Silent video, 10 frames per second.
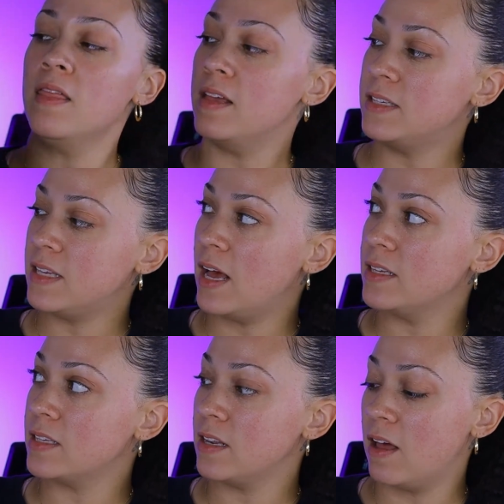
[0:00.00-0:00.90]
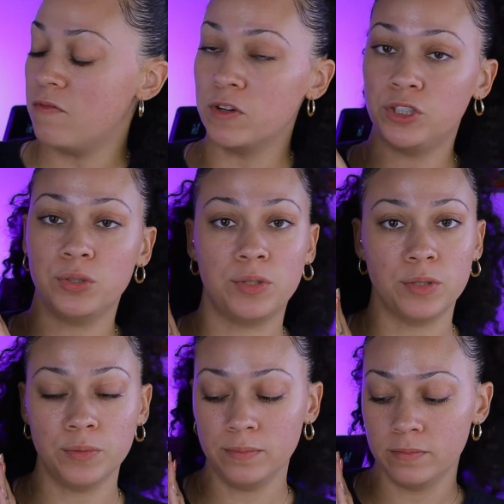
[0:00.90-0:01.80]
this says love what you
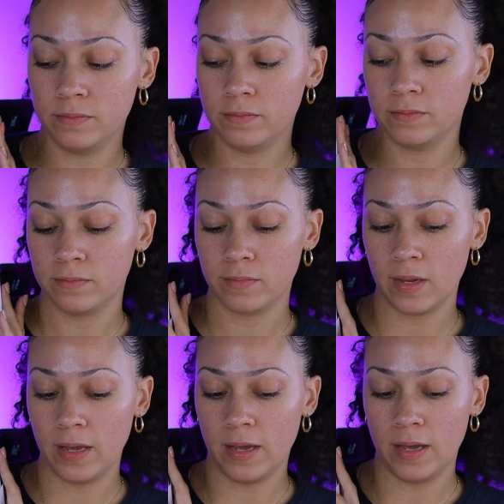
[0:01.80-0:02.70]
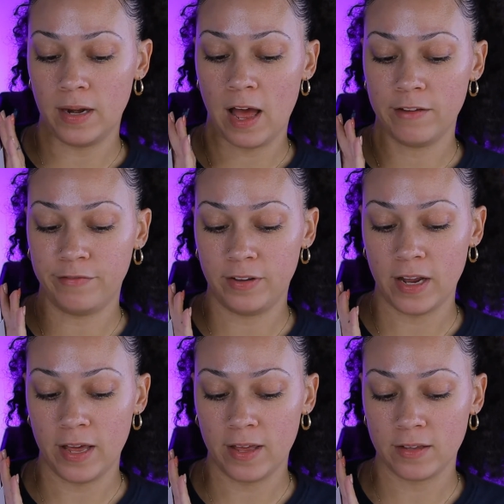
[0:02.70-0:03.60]
do, and I feel
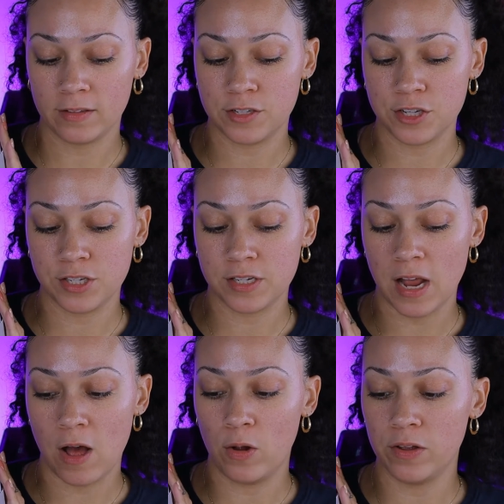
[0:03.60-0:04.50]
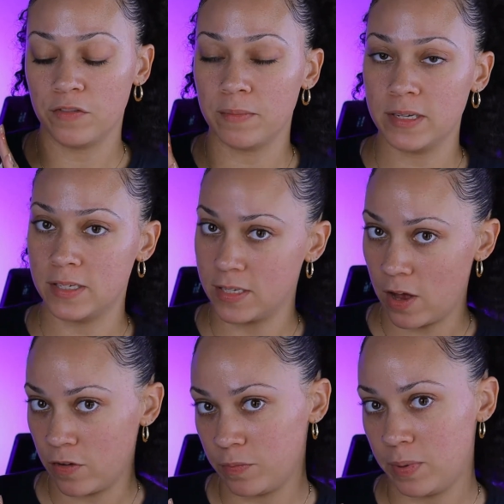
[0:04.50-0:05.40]
like, just not only for
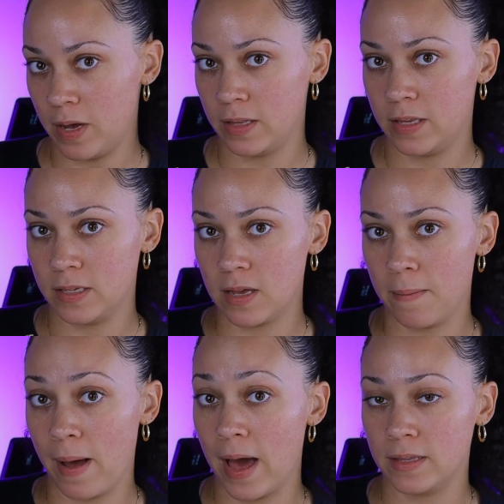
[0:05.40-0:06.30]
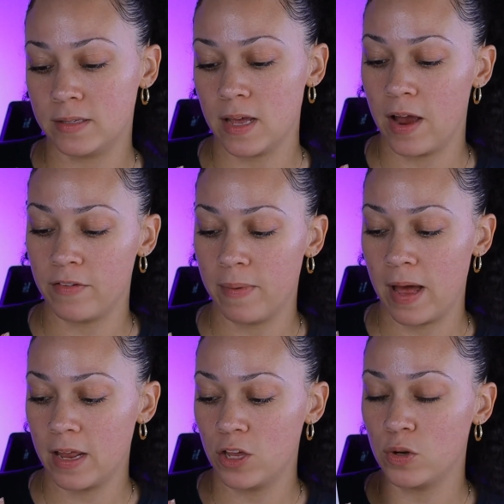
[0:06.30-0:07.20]
myself, but this abides to
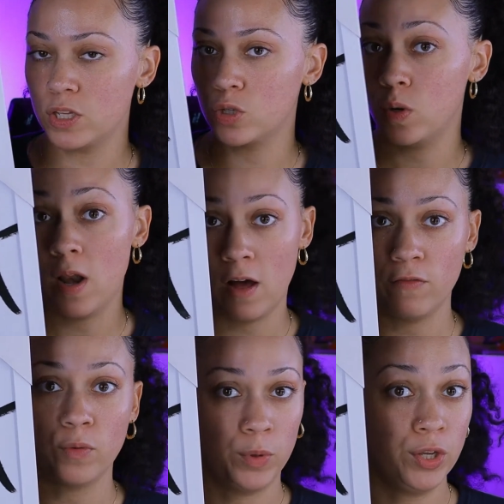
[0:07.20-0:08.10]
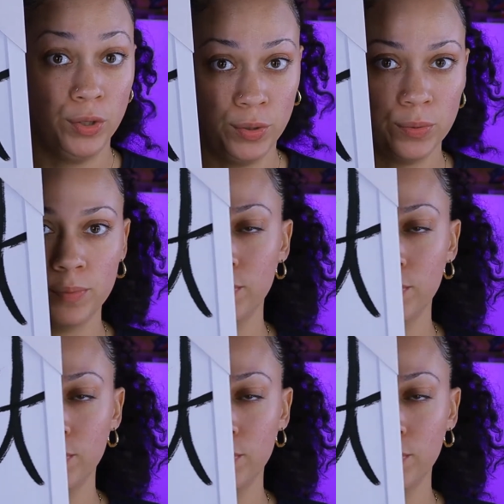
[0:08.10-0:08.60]
everybody. You need to love what you do.